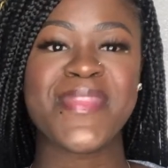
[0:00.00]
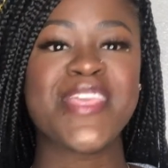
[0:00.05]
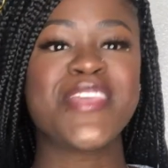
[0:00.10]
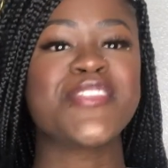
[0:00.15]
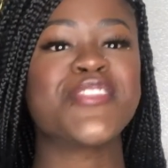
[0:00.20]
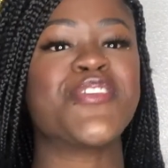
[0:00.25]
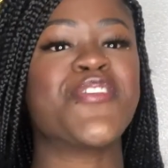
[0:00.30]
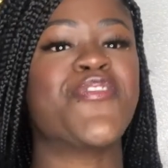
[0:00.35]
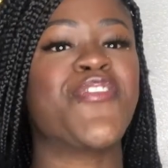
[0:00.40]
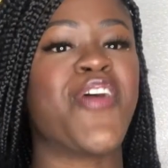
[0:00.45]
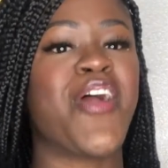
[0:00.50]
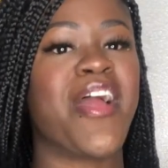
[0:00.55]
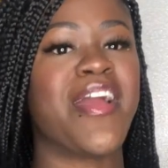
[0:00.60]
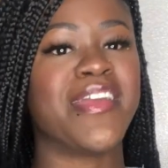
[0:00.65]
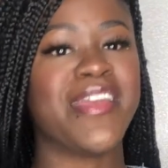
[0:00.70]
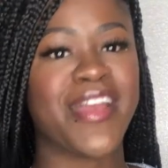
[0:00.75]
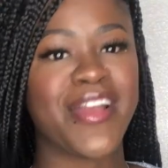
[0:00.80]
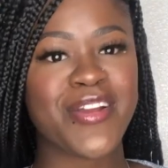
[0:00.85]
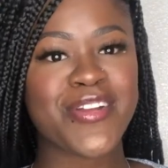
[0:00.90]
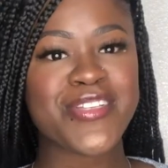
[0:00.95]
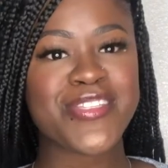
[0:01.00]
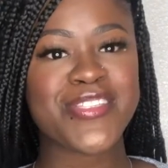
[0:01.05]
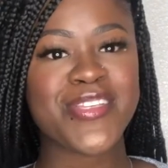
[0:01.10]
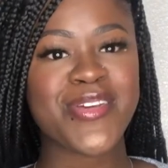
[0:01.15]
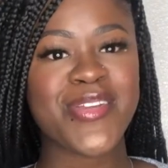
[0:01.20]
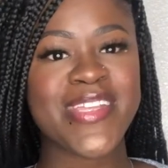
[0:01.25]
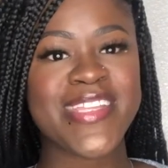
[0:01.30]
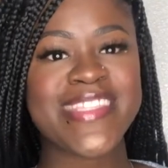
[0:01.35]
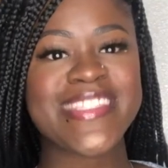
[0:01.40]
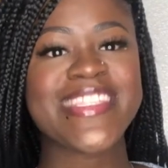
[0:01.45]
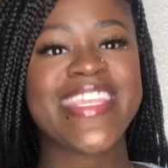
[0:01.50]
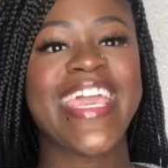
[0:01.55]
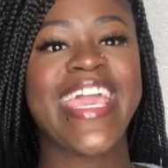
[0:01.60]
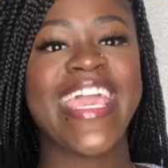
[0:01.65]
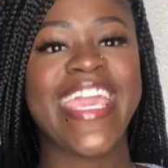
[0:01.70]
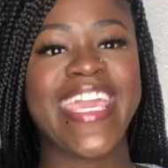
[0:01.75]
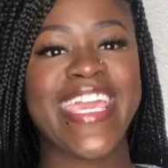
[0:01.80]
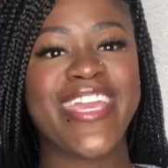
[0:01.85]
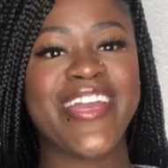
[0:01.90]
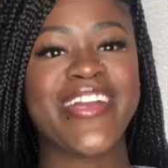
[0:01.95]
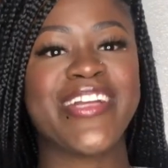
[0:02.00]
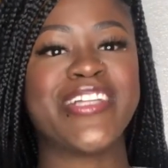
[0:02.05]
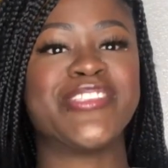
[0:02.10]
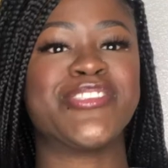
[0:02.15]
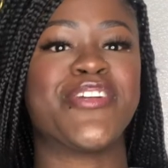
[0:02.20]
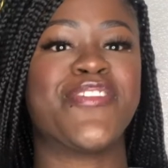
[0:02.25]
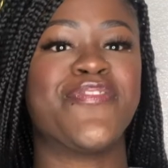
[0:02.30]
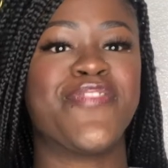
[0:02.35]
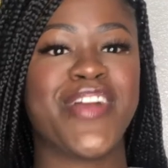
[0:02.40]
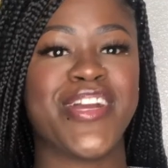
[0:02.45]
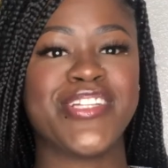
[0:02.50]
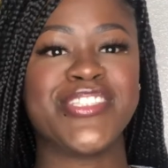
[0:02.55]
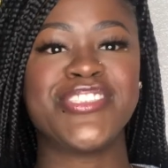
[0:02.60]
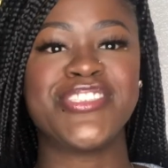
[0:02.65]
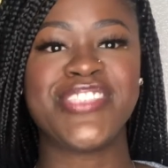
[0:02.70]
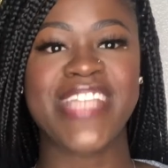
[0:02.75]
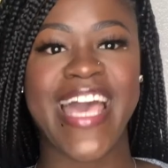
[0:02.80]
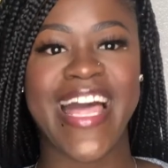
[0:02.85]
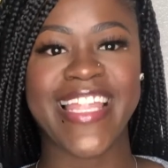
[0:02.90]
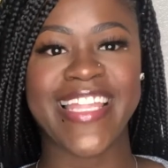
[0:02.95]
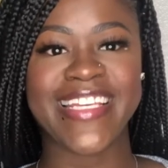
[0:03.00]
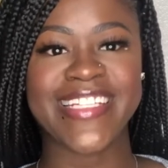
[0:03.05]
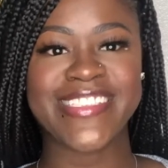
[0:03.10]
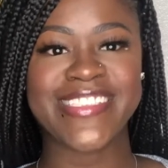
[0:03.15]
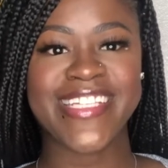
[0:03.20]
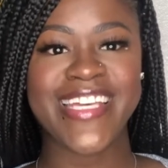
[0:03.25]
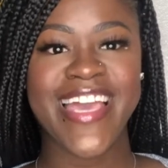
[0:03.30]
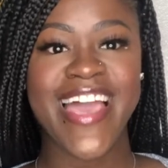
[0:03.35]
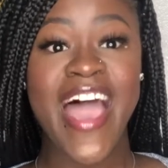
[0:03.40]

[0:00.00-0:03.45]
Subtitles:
So for our younger students, here is your first challenge.